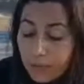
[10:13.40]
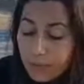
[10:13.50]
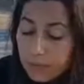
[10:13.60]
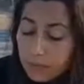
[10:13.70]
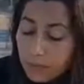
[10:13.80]

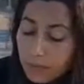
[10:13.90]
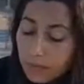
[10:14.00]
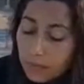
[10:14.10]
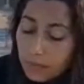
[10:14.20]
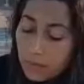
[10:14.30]

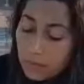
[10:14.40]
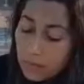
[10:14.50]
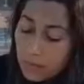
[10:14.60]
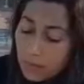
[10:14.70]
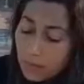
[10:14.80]

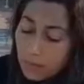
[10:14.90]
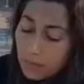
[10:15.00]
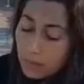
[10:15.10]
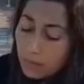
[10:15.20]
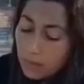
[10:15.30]

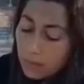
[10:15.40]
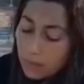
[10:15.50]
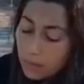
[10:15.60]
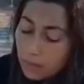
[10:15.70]
(silence)